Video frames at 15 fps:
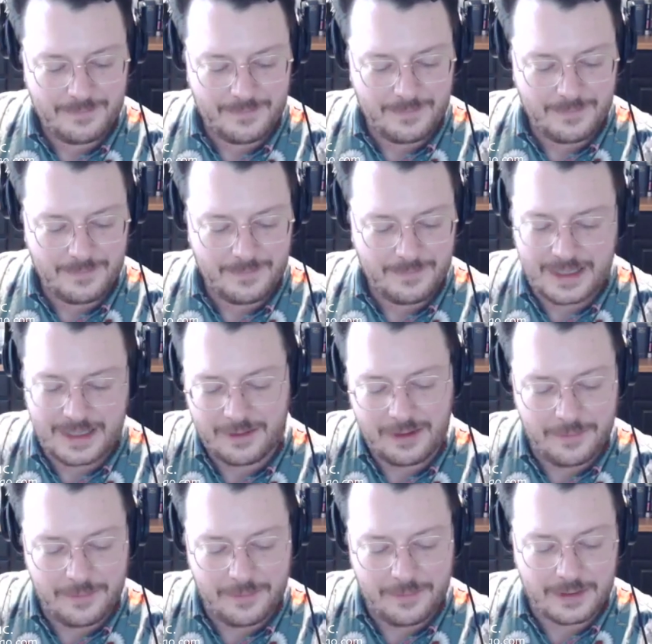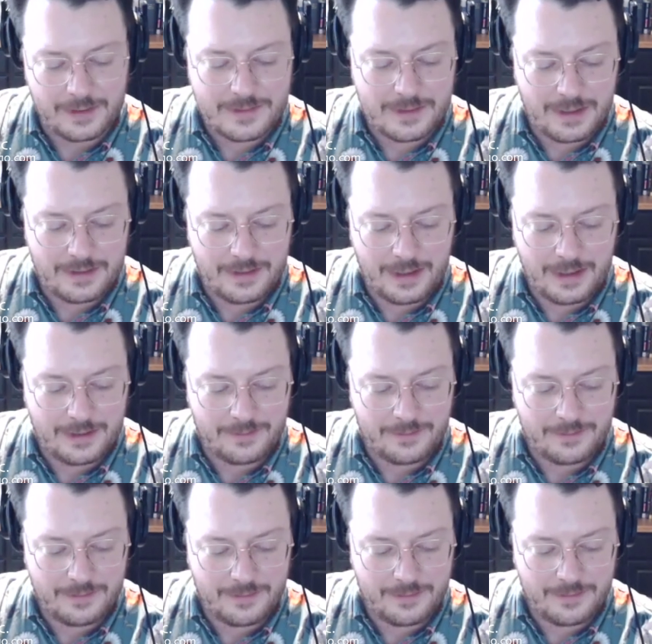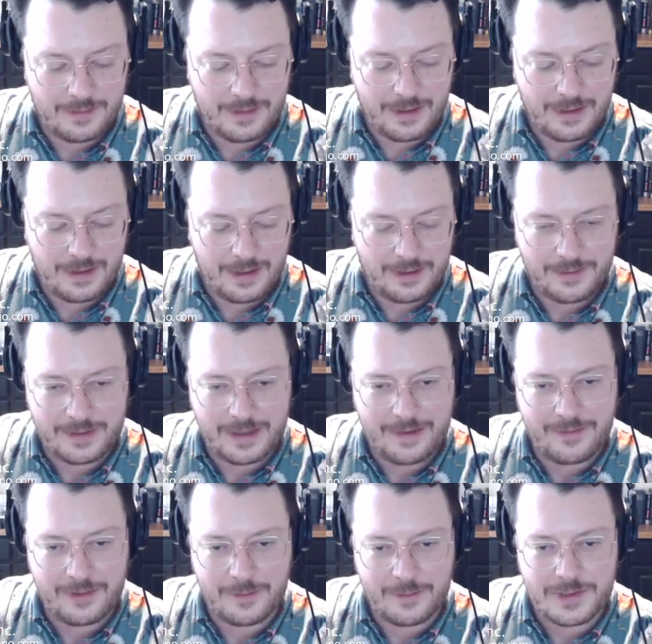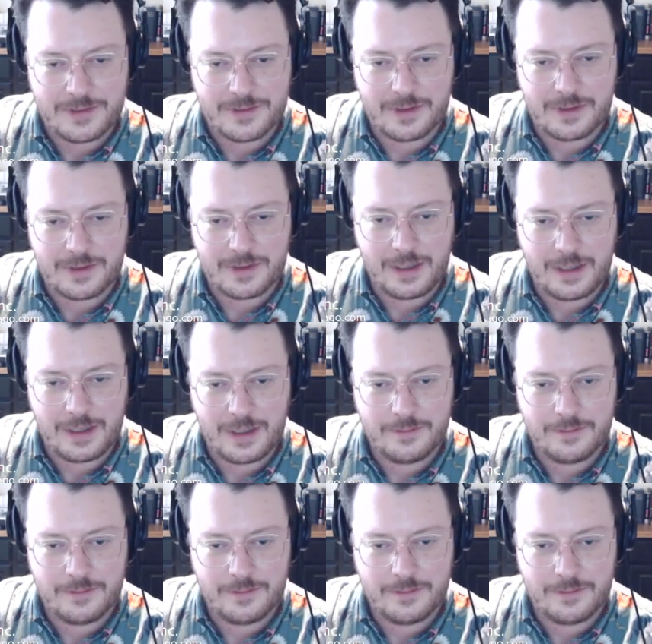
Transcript: I guess I like what I'm hearing. So I don't think I have any questions right now.